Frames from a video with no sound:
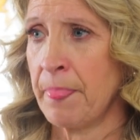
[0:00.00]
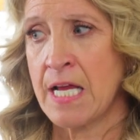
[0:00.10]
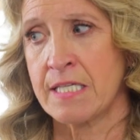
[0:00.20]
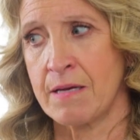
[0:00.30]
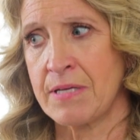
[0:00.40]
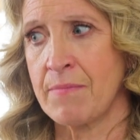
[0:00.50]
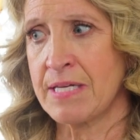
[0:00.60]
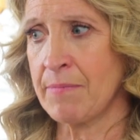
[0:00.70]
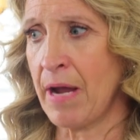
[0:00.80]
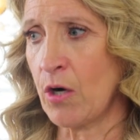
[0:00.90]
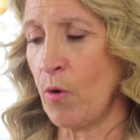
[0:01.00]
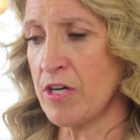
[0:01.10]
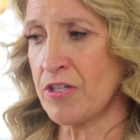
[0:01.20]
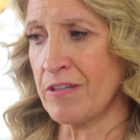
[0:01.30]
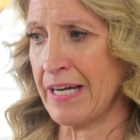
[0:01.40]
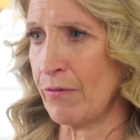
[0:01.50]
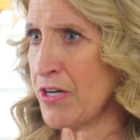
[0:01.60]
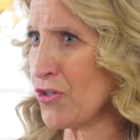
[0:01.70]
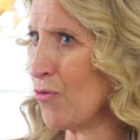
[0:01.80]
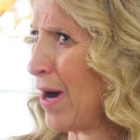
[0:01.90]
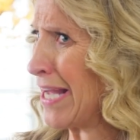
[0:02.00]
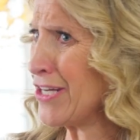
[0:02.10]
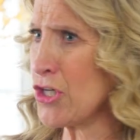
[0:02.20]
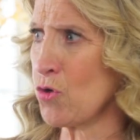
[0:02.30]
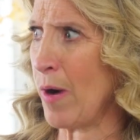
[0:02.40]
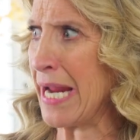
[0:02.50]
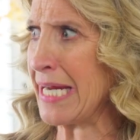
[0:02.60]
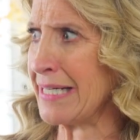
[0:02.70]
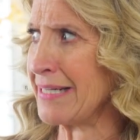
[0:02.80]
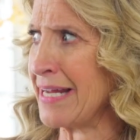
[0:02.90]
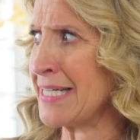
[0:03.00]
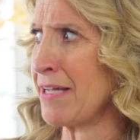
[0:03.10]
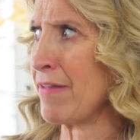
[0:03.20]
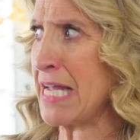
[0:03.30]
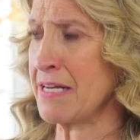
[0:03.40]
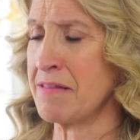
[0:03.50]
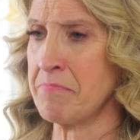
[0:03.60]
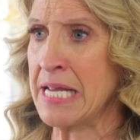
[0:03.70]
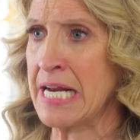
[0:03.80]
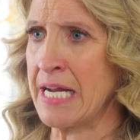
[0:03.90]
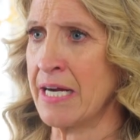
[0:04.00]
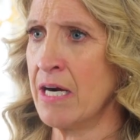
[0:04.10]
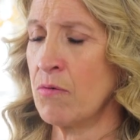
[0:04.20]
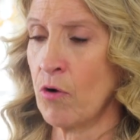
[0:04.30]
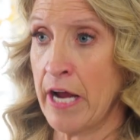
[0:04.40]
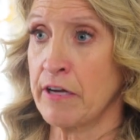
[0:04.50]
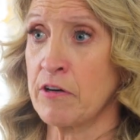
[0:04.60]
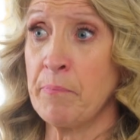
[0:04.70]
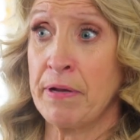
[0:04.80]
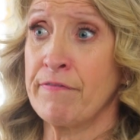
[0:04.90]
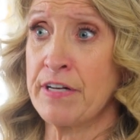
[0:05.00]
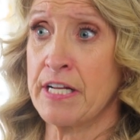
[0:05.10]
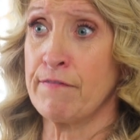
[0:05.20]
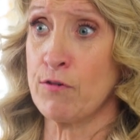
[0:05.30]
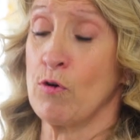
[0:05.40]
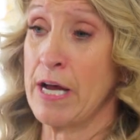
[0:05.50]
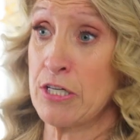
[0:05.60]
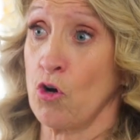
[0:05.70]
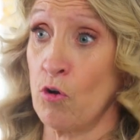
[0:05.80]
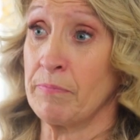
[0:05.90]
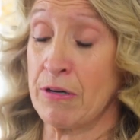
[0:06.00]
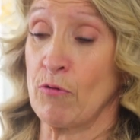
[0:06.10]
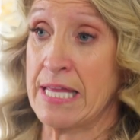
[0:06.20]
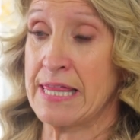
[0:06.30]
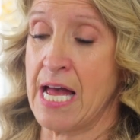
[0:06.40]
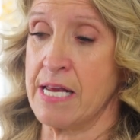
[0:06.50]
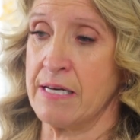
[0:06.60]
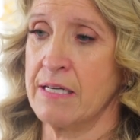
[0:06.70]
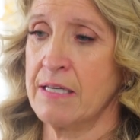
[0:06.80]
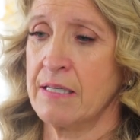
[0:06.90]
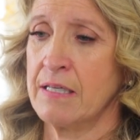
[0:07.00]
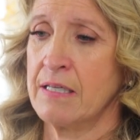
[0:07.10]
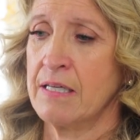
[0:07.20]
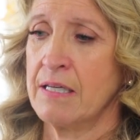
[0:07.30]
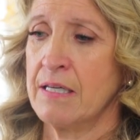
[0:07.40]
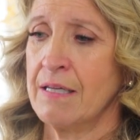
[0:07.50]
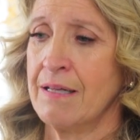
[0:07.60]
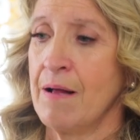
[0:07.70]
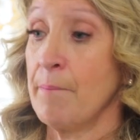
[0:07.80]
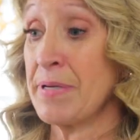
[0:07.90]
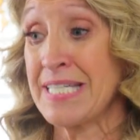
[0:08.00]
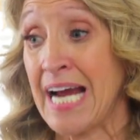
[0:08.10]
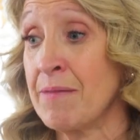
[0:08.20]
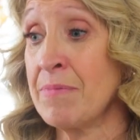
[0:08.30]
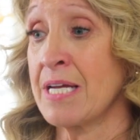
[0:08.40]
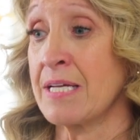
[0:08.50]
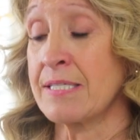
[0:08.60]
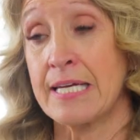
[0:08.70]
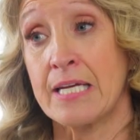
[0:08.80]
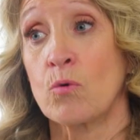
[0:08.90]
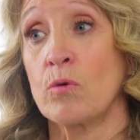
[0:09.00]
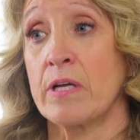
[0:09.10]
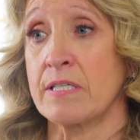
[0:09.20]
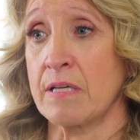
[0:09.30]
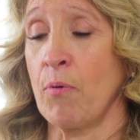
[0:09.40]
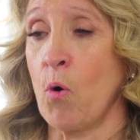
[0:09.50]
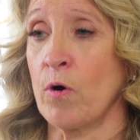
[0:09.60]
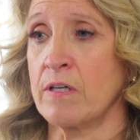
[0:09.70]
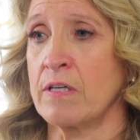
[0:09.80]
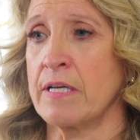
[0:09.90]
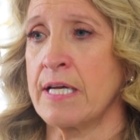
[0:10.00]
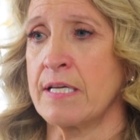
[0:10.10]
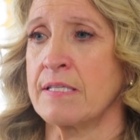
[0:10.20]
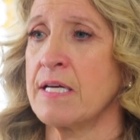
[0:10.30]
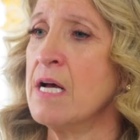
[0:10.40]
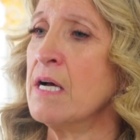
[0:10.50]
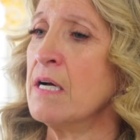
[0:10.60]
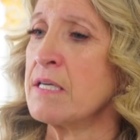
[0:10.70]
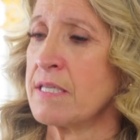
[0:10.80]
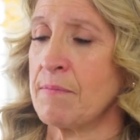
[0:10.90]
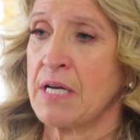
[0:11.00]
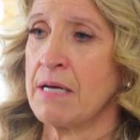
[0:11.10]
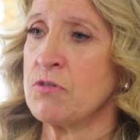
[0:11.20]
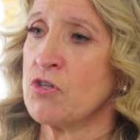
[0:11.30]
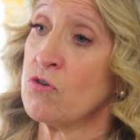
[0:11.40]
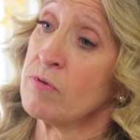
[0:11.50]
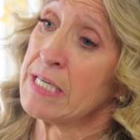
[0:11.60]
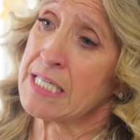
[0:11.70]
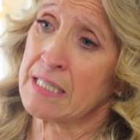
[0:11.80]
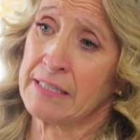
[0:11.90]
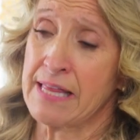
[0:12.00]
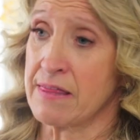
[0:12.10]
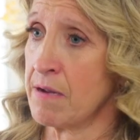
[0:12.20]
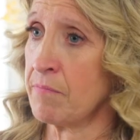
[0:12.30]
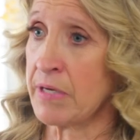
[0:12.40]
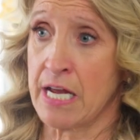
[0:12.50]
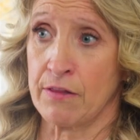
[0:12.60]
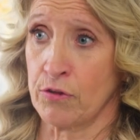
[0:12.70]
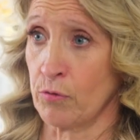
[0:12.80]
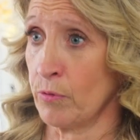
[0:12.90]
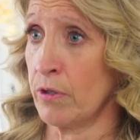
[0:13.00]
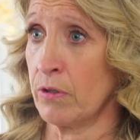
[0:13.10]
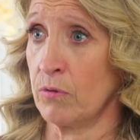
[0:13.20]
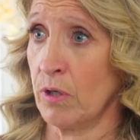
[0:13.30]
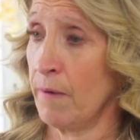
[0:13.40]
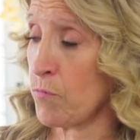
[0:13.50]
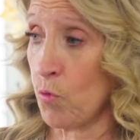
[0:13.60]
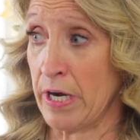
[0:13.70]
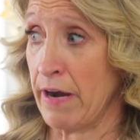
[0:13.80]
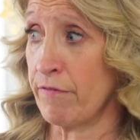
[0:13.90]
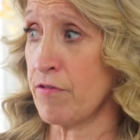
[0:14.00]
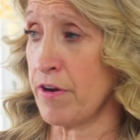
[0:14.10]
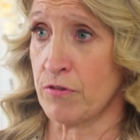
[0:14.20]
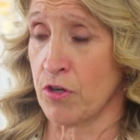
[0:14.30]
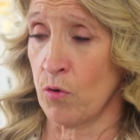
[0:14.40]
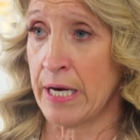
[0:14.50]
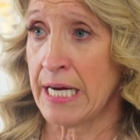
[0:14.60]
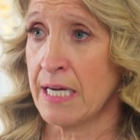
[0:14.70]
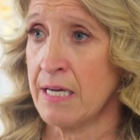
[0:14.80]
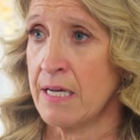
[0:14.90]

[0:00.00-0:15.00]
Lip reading: sometimes they might question like, Rachel, why did you wait until the end of the meeting where I could have pivoted if you had told me right then? The timing is equally as important. Is sometimes you need to let them get through whatever they're doing,